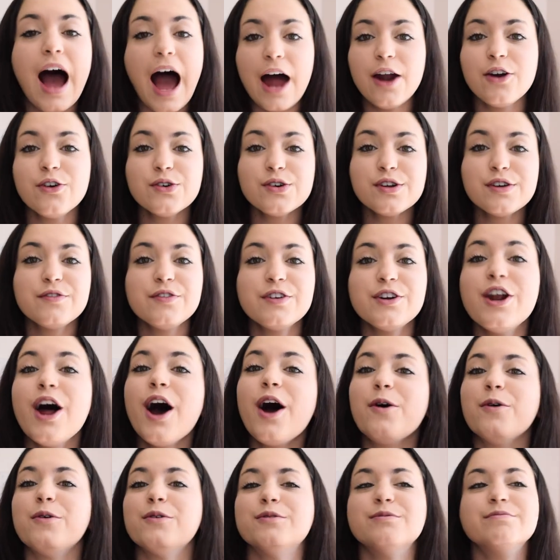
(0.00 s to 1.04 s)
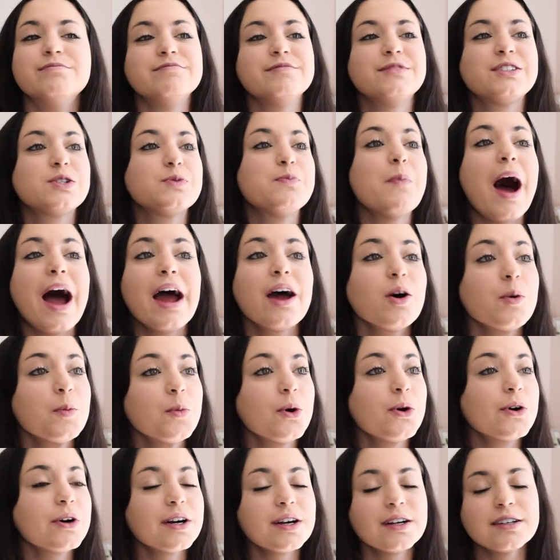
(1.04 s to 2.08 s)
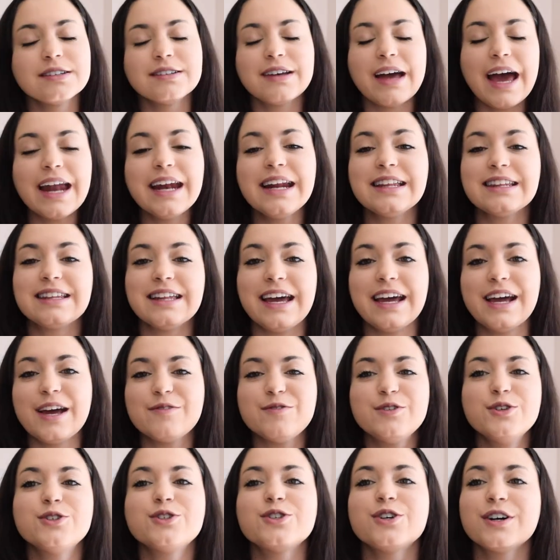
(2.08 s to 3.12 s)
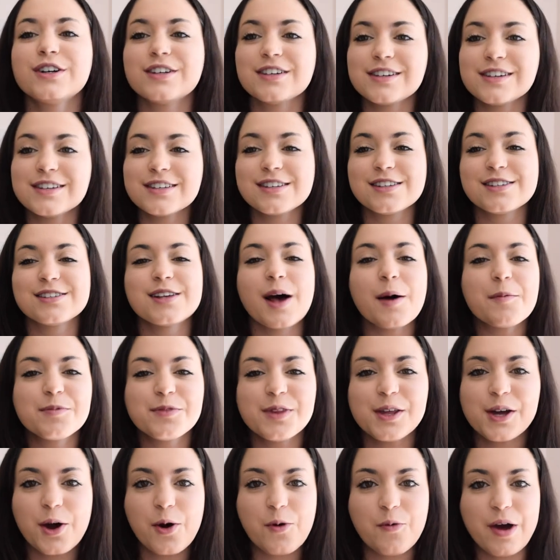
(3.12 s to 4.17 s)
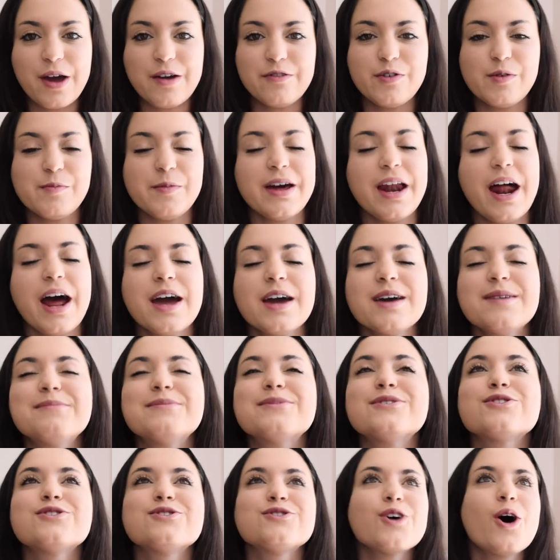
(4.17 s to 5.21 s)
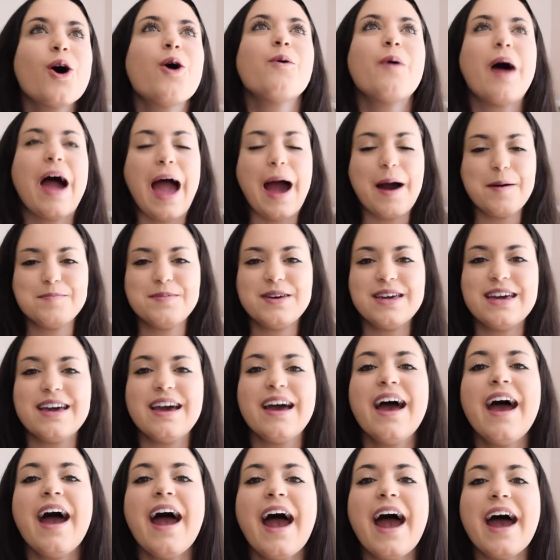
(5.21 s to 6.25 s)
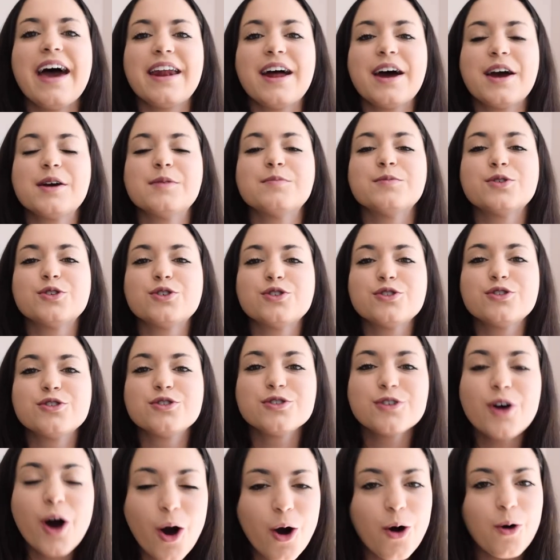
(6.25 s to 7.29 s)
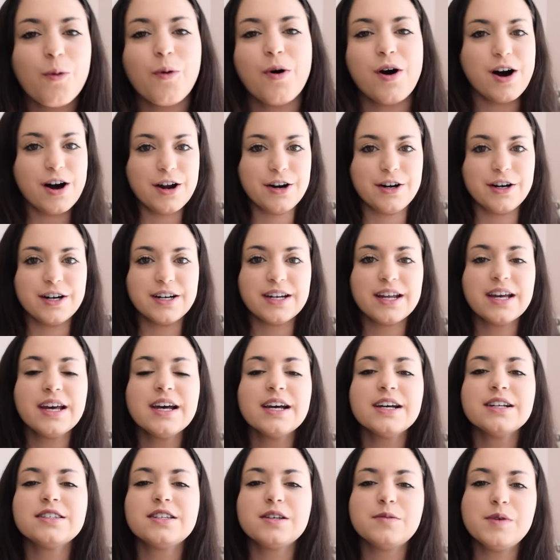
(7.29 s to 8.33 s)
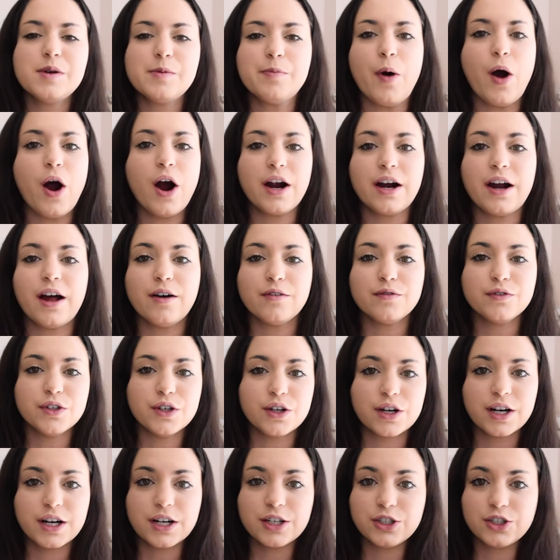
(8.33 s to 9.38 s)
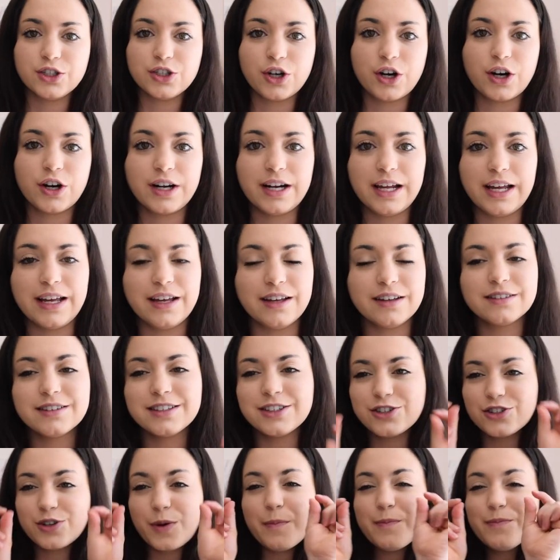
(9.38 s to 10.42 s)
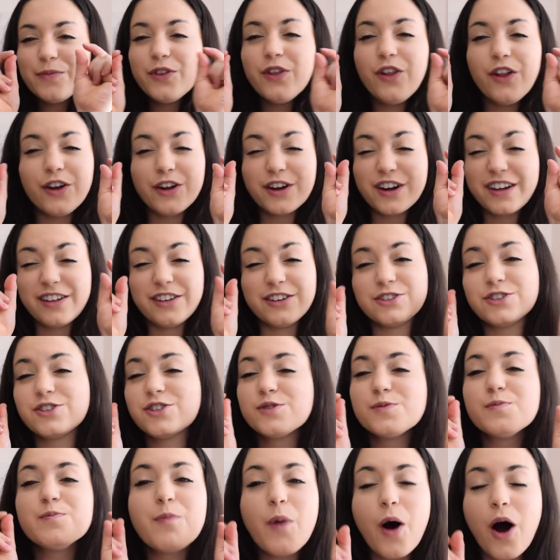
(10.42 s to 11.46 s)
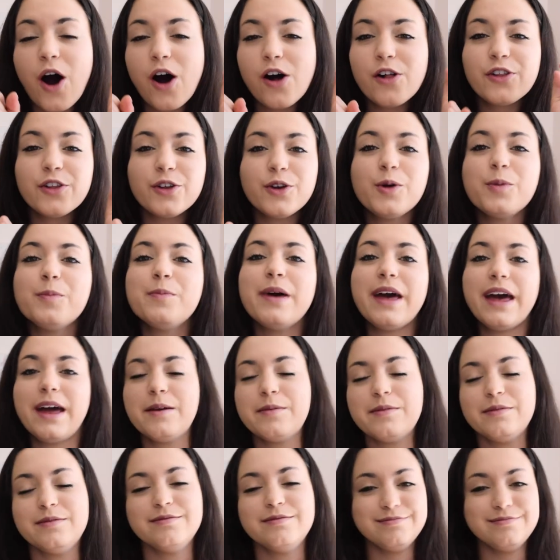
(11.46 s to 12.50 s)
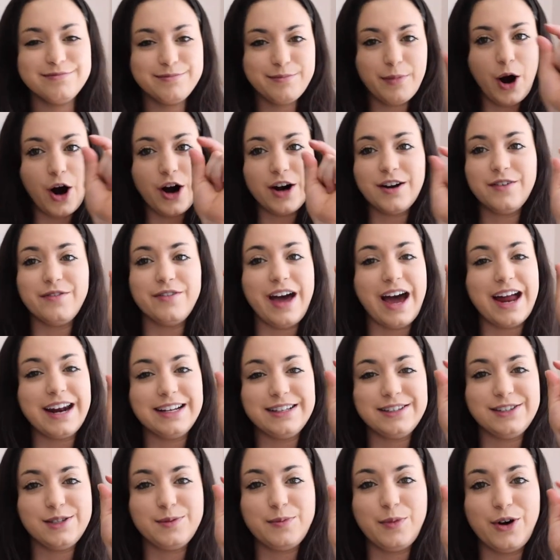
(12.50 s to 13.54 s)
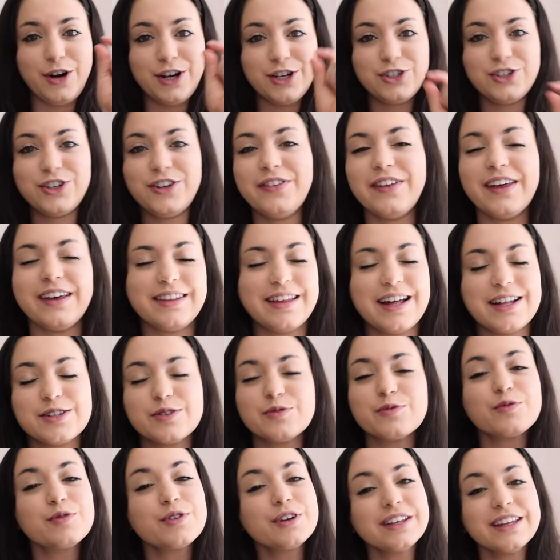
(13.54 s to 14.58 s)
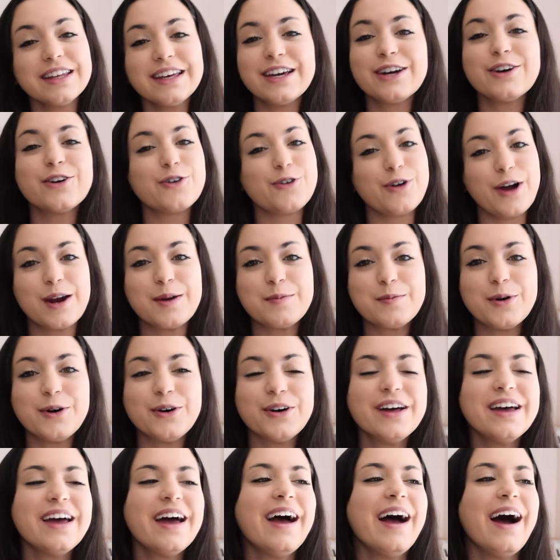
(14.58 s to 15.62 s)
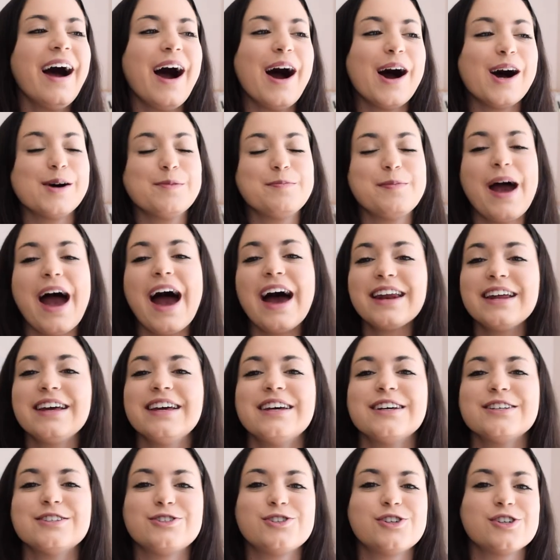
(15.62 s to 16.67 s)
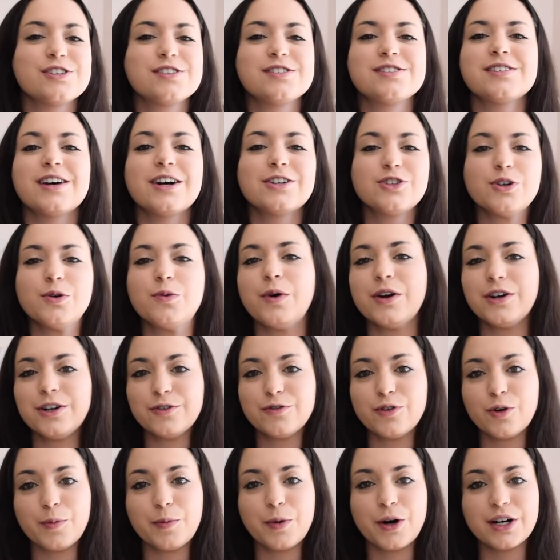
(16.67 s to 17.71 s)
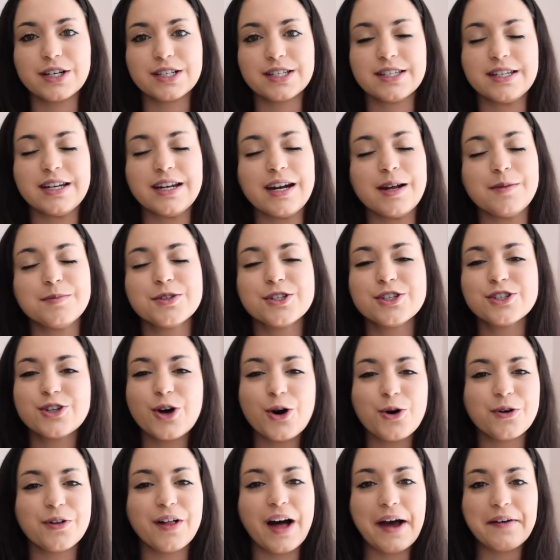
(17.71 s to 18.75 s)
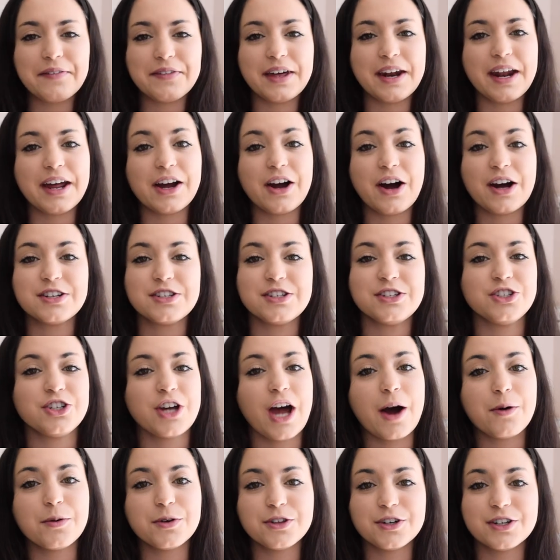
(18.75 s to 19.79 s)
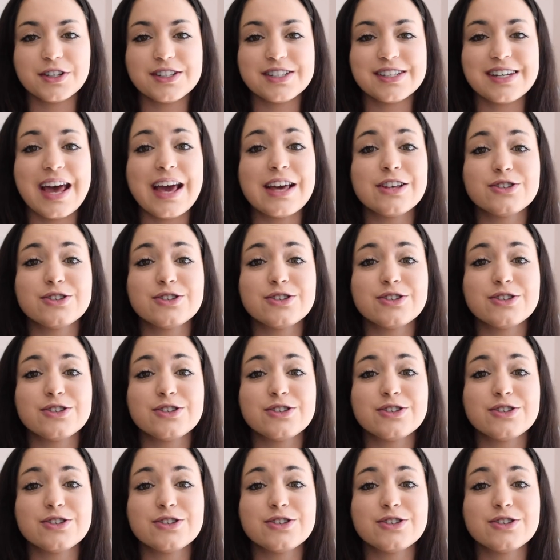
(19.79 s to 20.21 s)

I don't even know. Smile more. Anything. If you took something away from it, I am so happy and I am so honored to be part of your journey. Just a small little bit part of that inspiration. Like, that's really incredible. Patti is just such a wonderful person, and I'm so glad that I got to chat with her today.